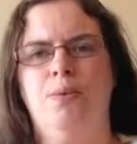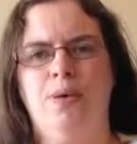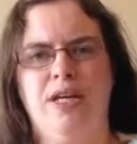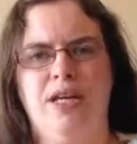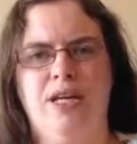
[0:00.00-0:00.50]

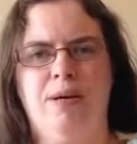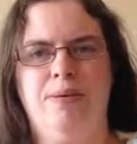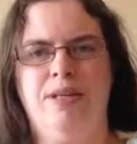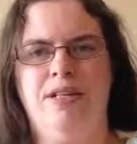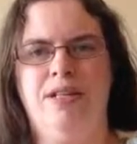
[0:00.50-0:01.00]
waking
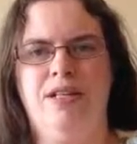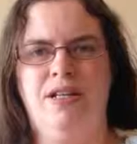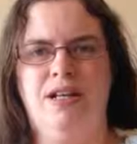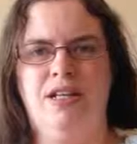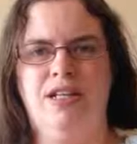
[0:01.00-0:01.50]
up in
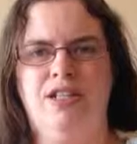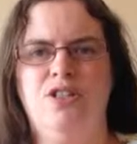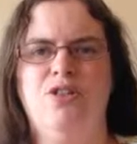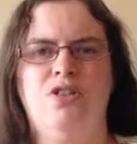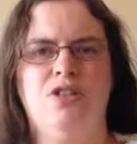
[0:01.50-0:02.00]
the night,
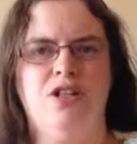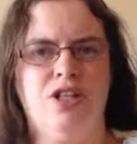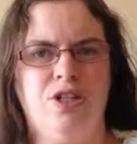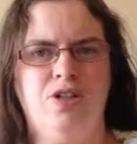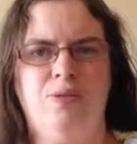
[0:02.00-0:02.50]
not a
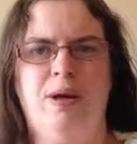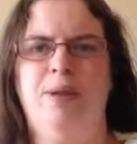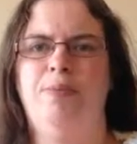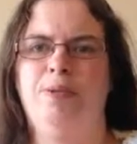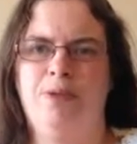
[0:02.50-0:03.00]
huge
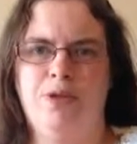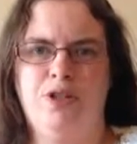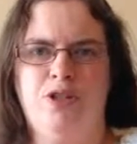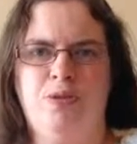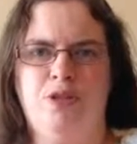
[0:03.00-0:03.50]
amount, but more
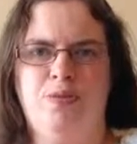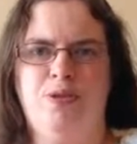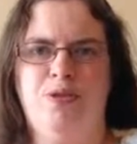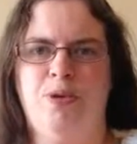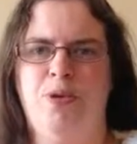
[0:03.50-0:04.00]
than she was
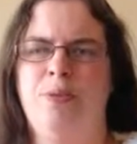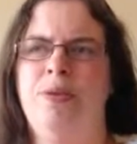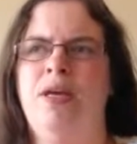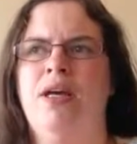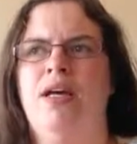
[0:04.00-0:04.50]
before,
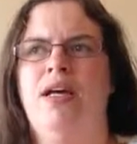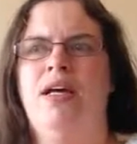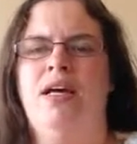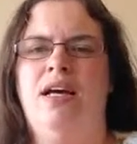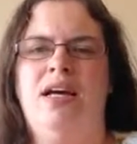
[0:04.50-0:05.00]

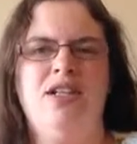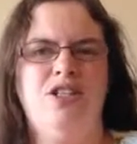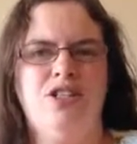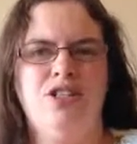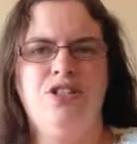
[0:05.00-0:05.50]
and
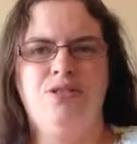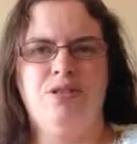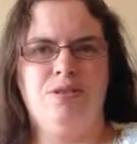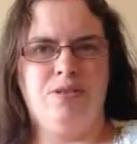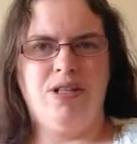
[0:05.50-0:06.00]
just
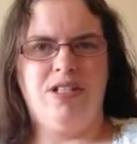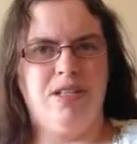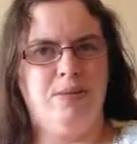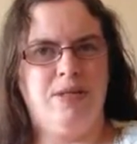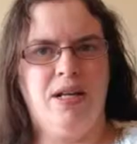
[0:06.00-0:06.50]
doesn't
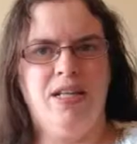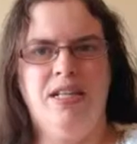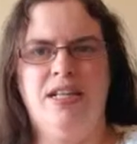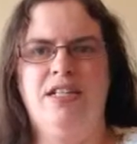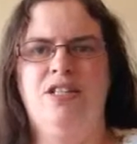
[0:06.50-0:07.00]
seem to
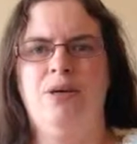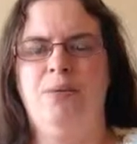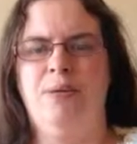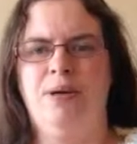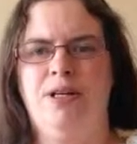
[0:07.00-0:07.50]
like it. So
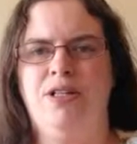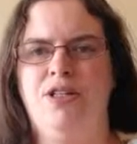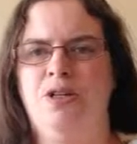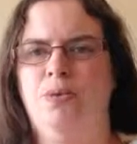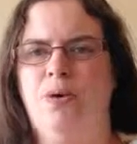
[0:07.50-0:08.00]
mum
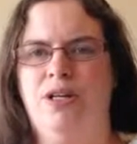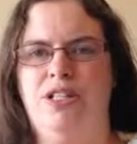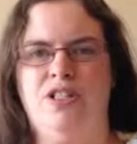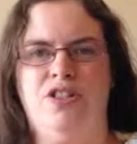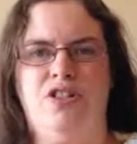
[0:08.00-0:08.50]
asked, why
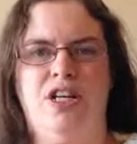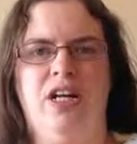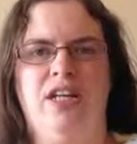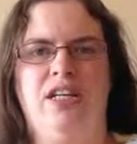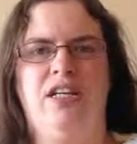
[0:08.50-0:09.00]
doesn't she
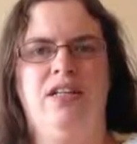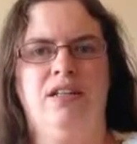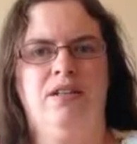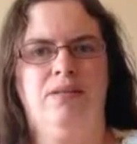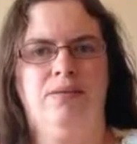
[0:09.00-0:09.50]
like
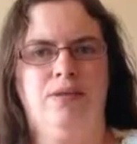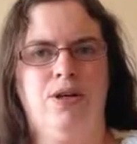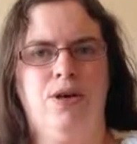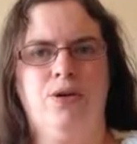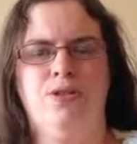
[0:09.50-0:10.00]
the
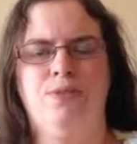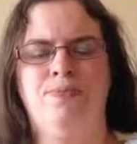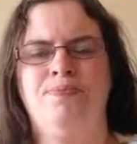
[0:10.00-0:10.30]
cot?